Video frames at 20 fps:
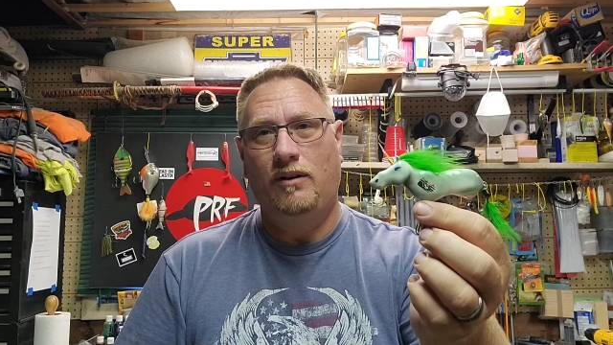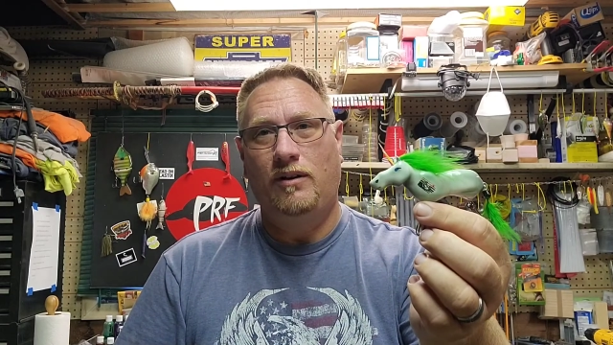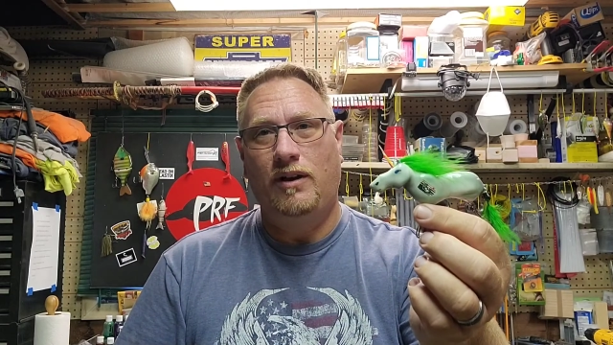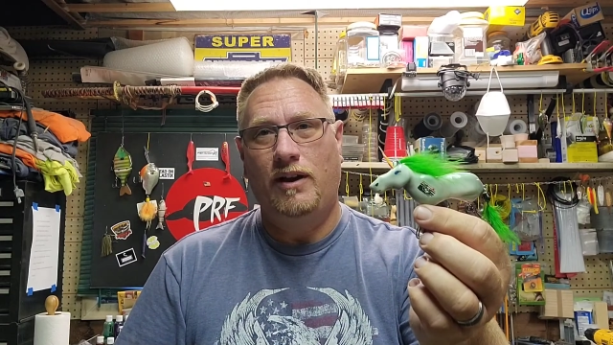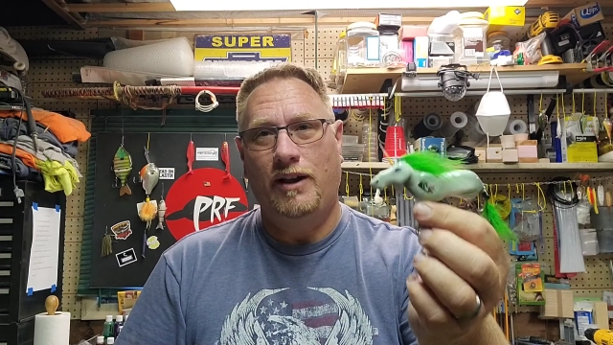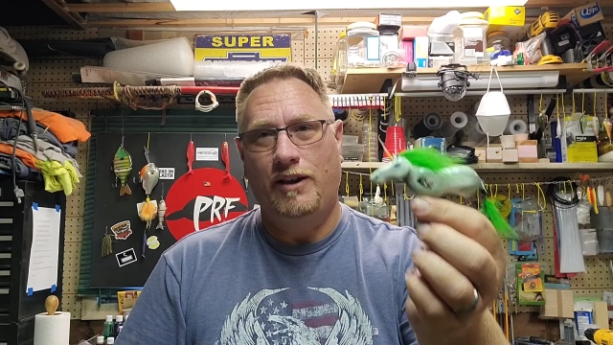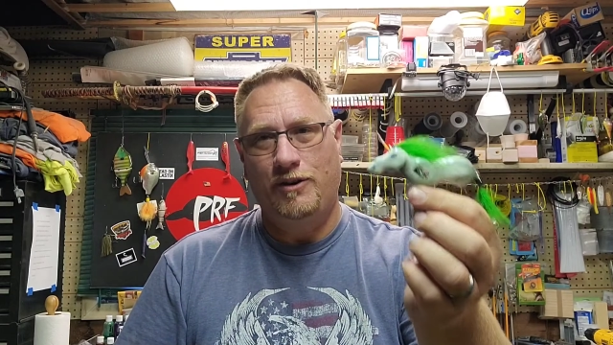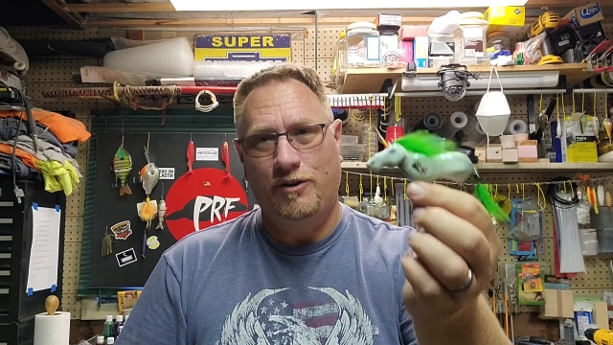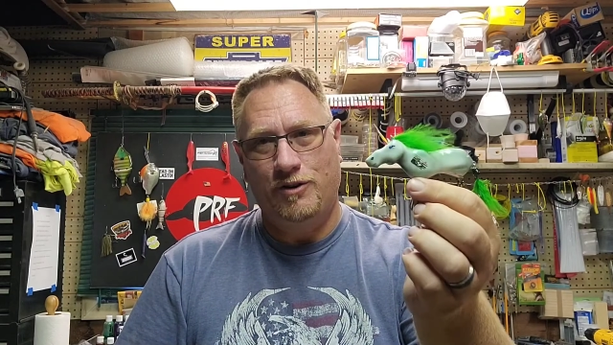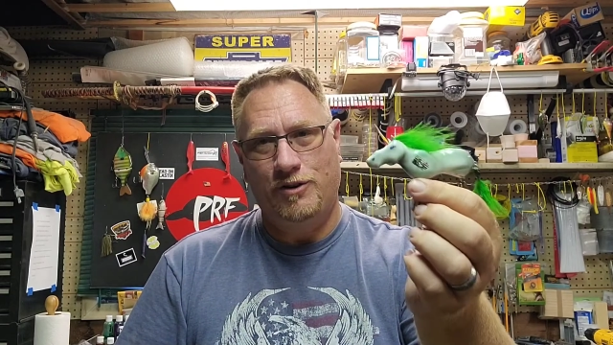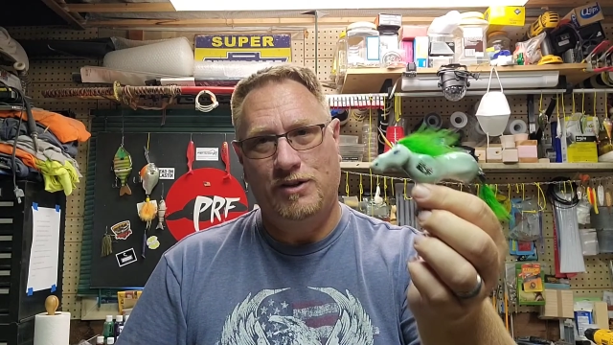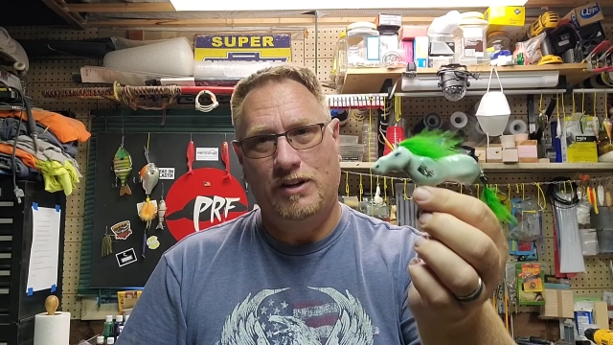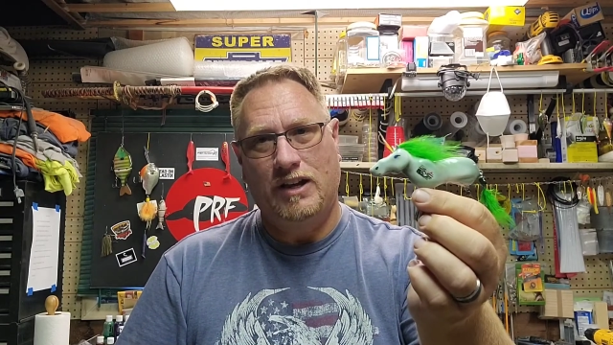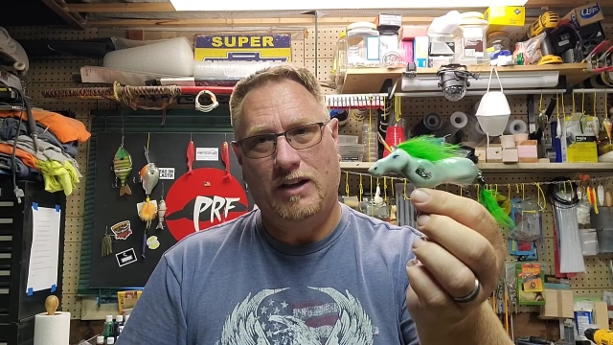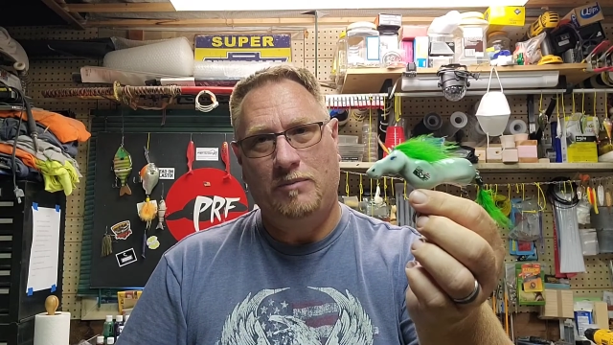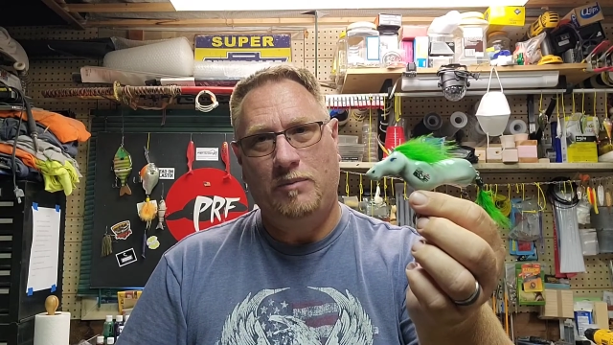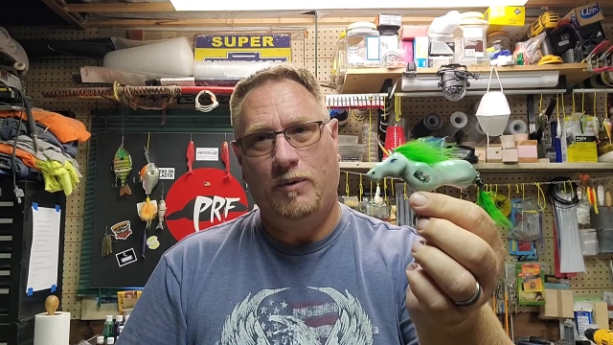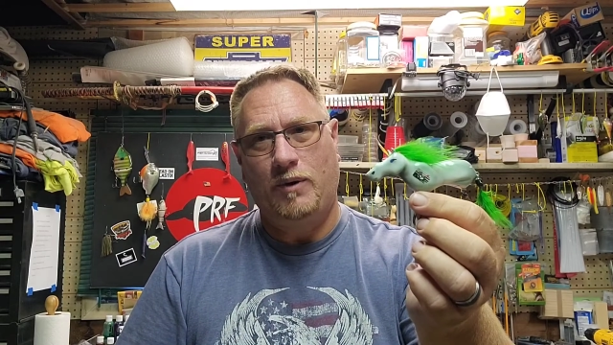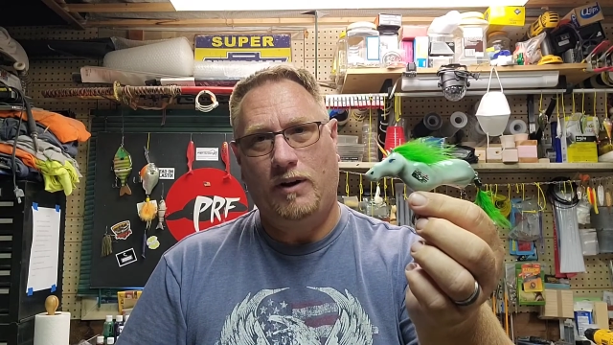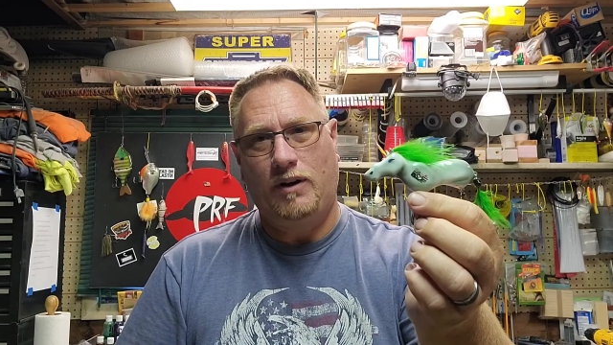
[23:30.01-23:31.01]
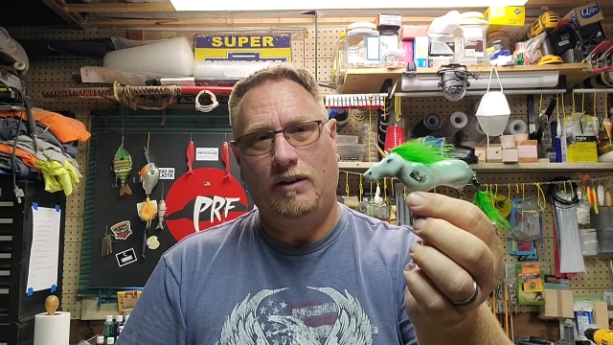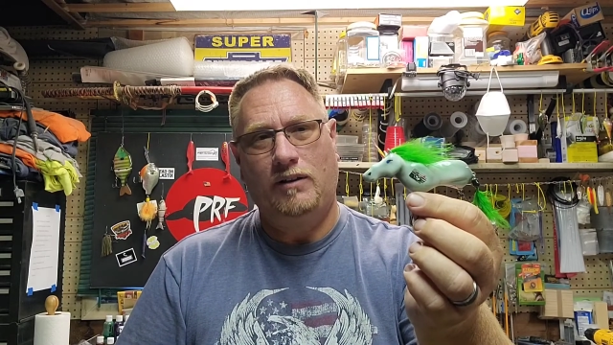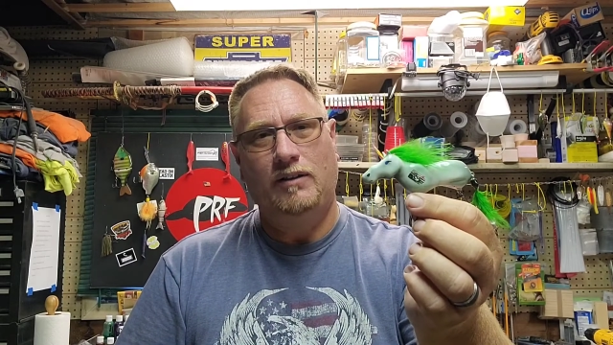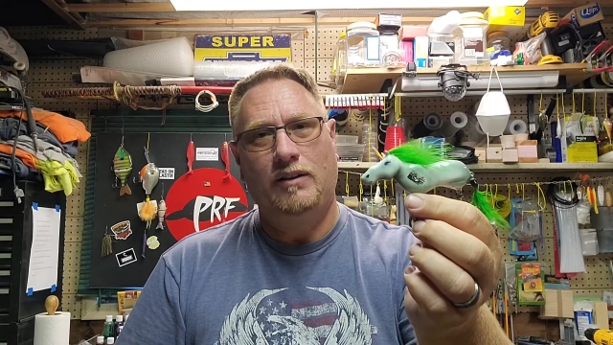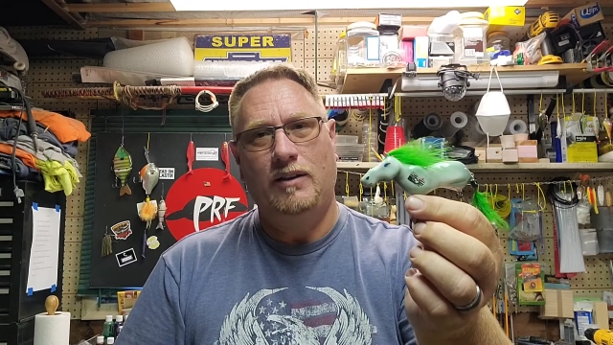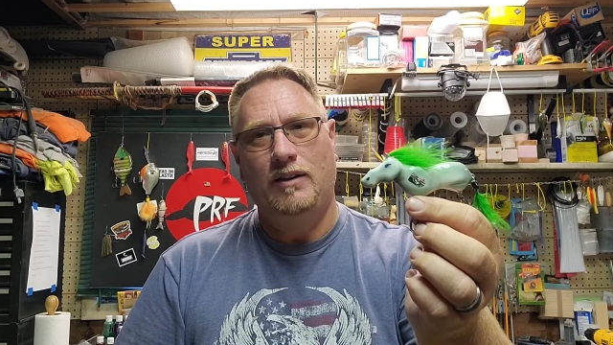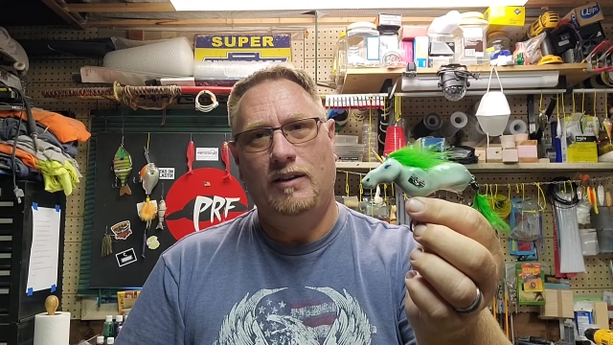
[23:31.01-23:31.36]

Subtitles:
on your shop wall.